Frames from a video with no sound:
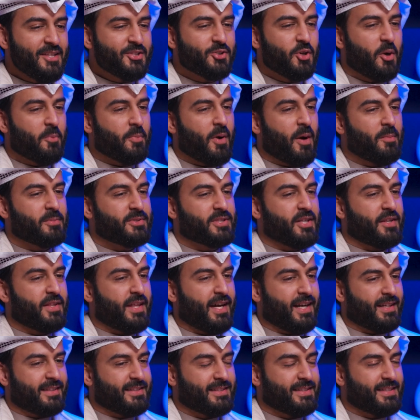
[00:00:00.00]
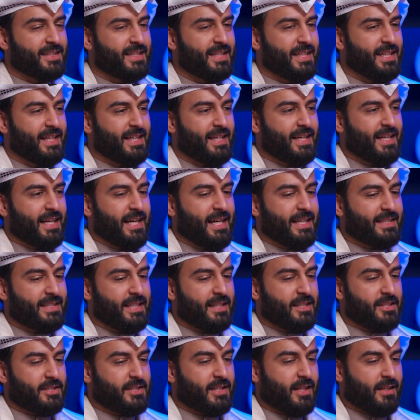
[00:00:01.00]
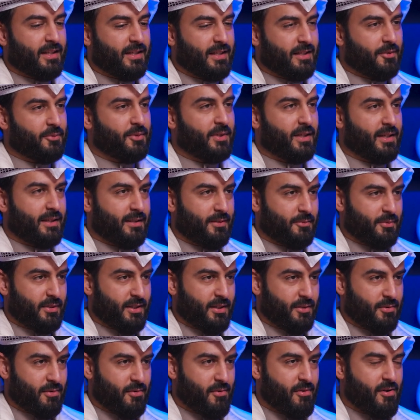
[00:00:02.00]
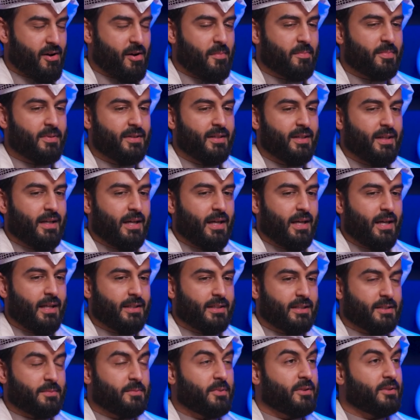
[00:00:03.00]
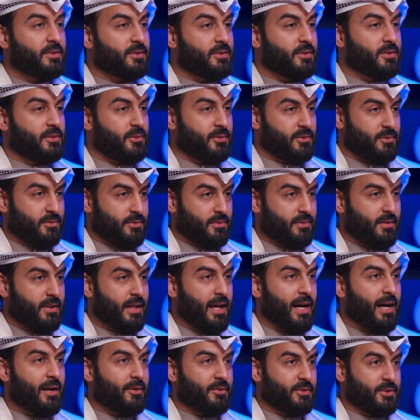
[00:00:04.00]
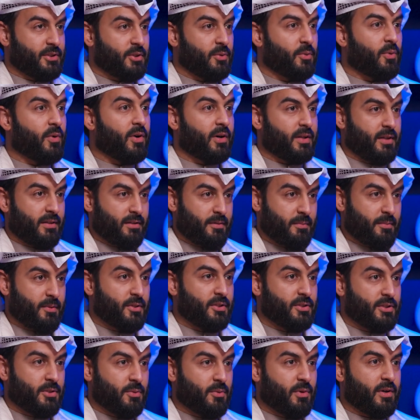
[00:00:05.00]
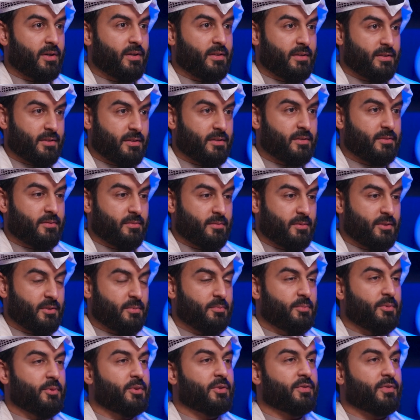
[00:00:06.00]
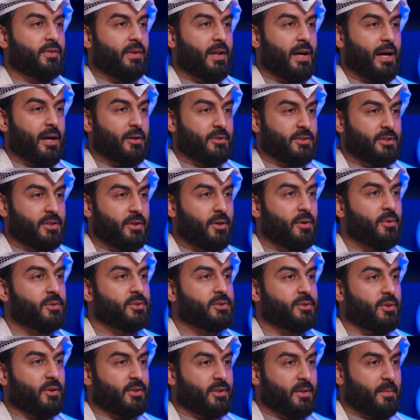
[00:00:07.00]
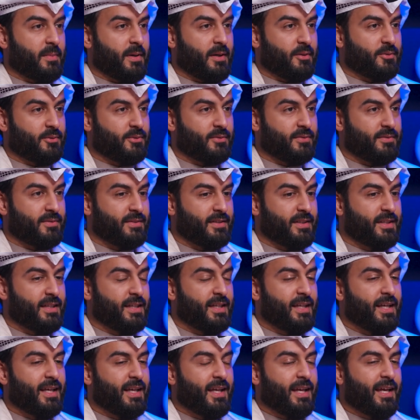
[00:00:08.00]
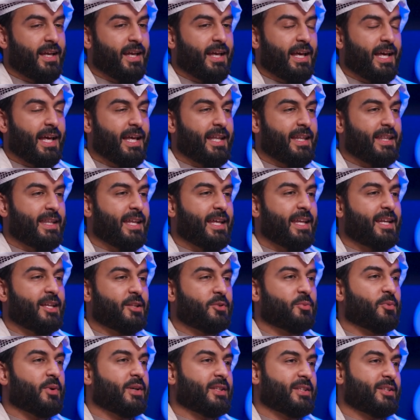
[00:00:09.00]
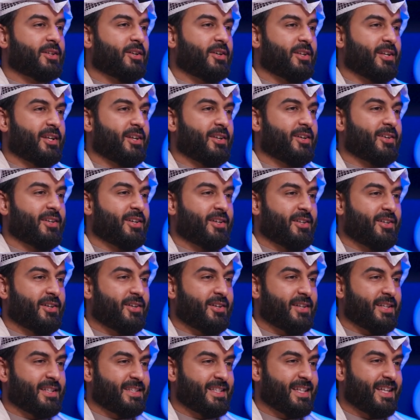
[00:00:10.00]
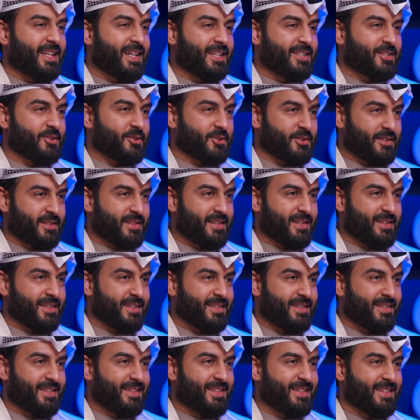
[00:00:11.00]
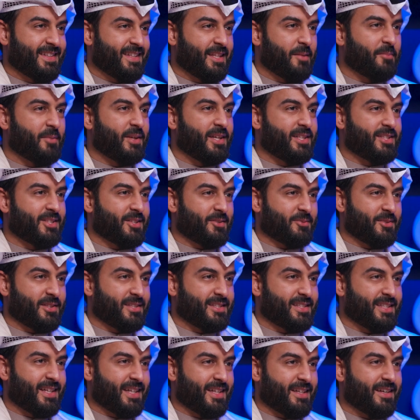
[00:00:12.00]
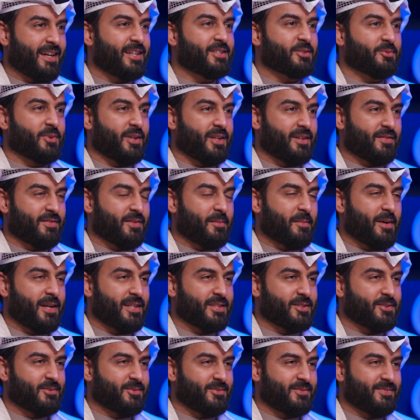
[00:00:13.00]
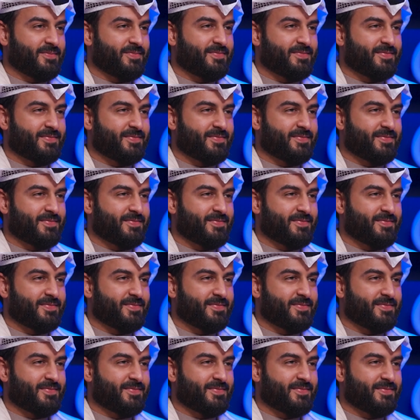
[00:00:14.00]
So I promised her that. I said, inshallah, when I grow up, I'll just build you the house you wanted, because she wanted this beautiful house she always talked about. And then it went on and on and on until I chose the major once I graduated from high school.